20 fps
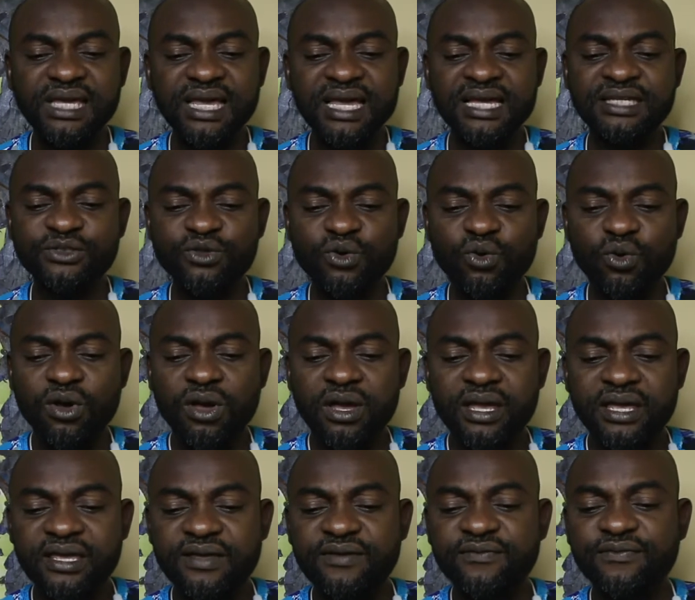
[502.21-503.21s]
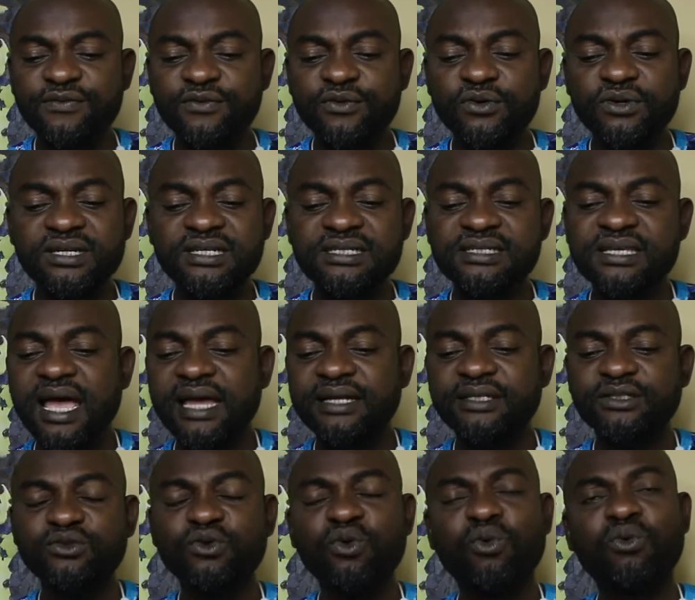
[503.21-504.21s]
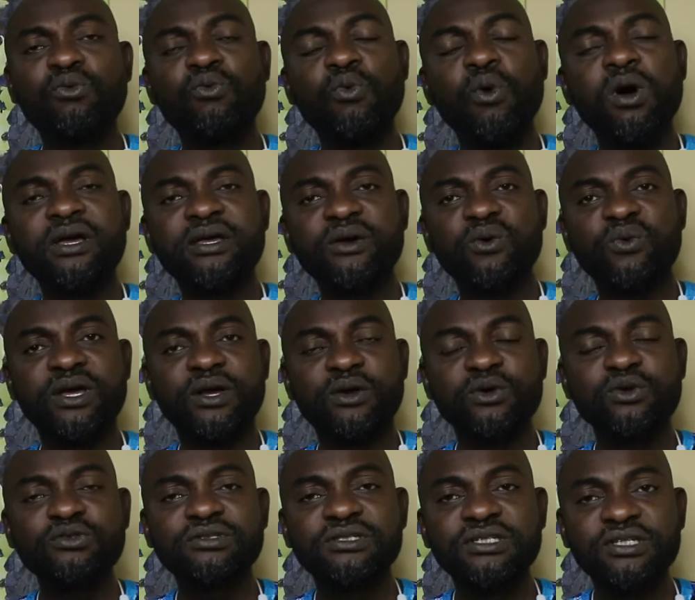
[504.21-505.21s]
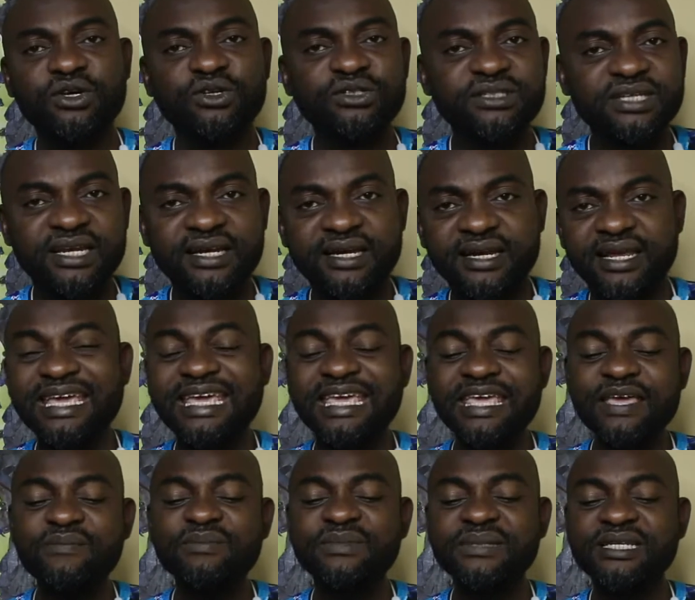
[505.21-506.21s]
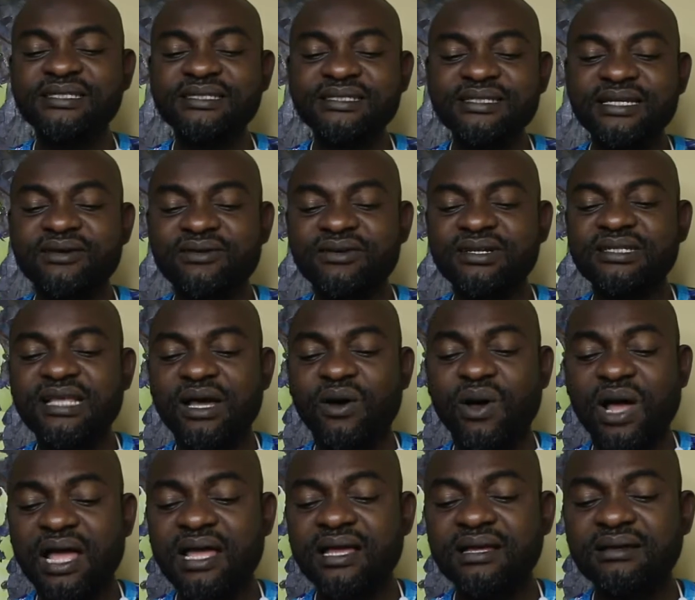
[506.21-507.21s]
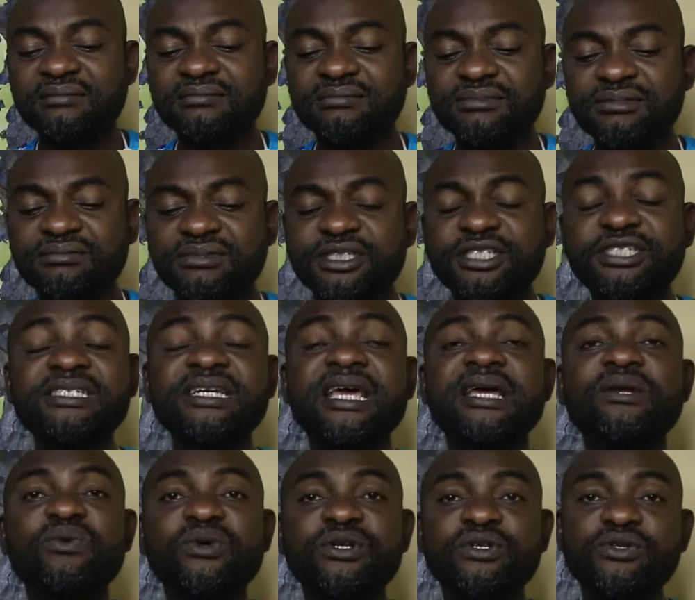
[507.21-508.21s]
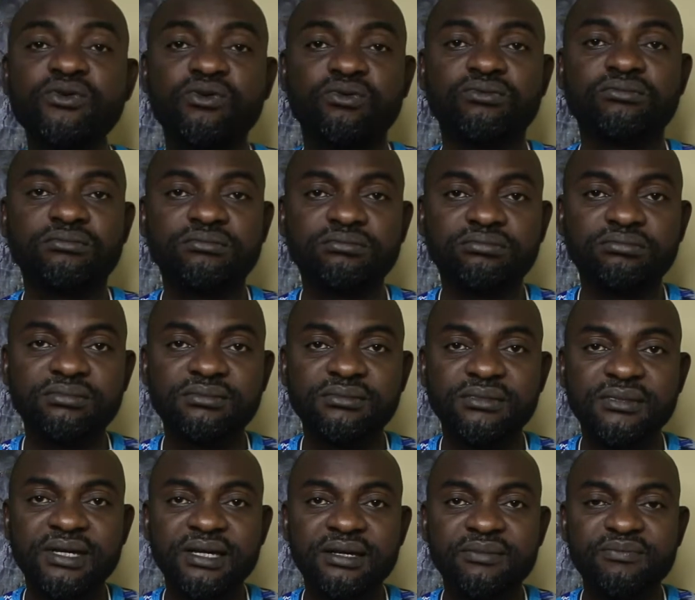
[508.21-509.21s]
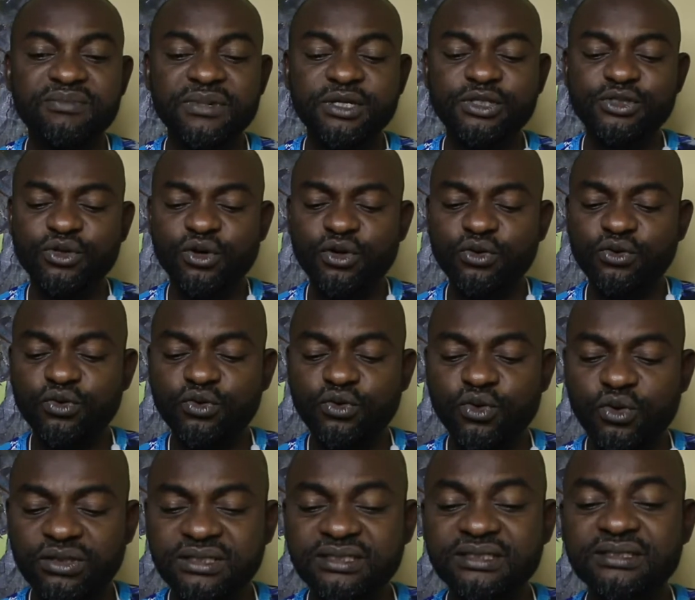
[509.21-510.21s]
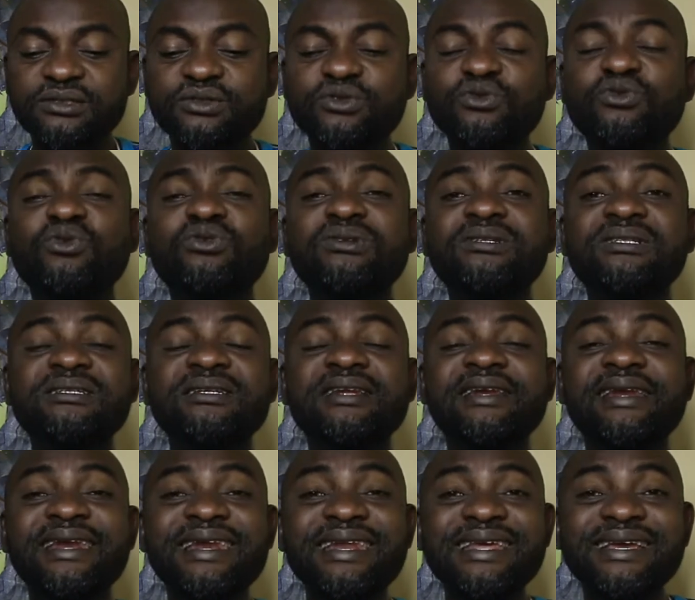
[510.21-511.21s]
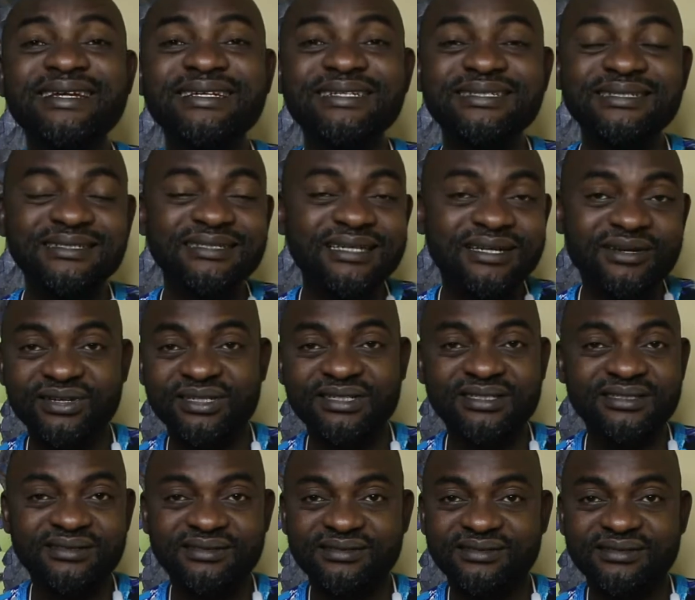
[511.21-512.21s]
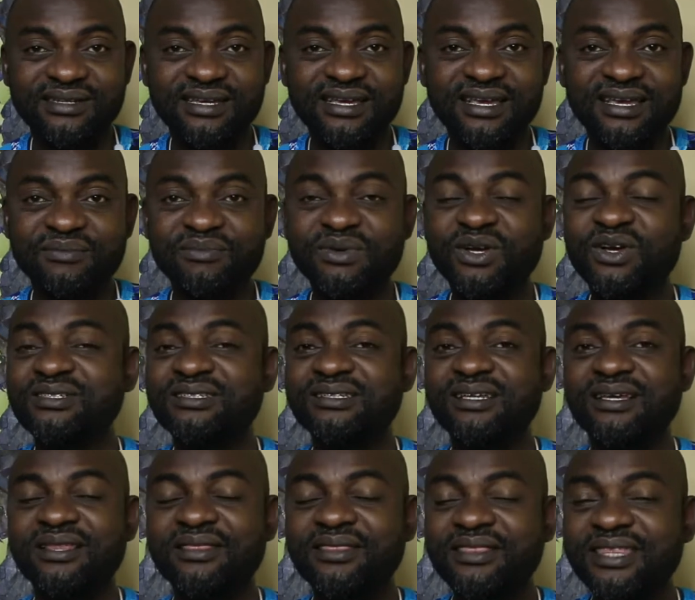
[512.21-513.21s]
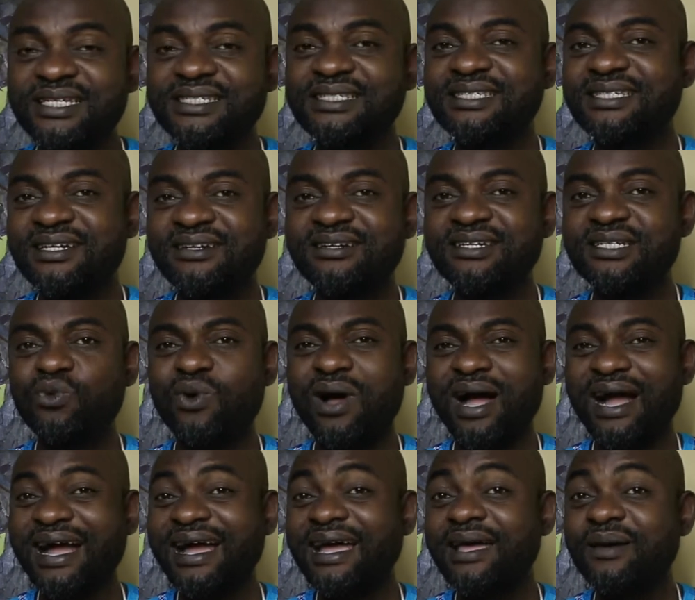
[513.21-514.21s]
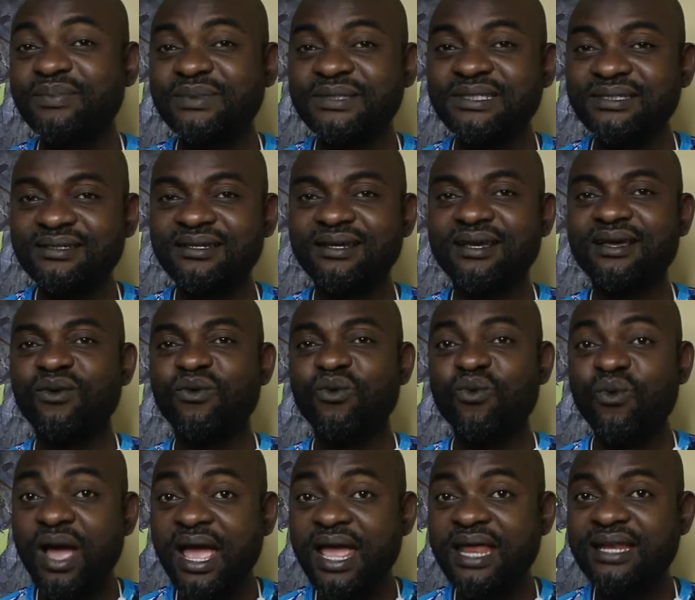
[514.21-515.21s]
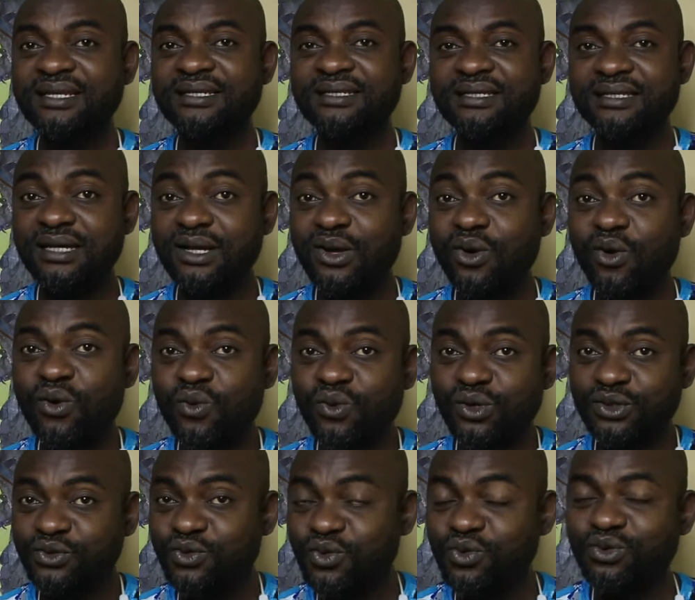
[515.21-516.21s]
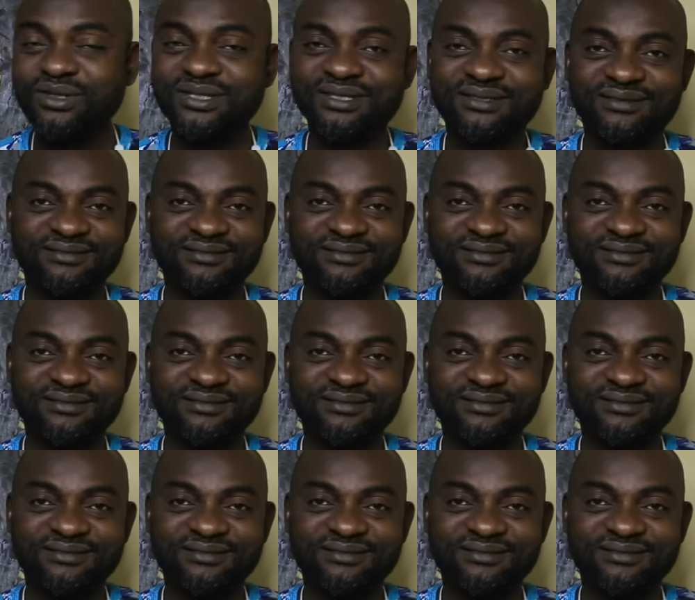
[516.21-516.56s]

And so, if you decide to walk away, close the door gently. Keep the secrets that were shared with you. Make sure you don't you don't leak the secrets, because these secrets were kept when the going was good.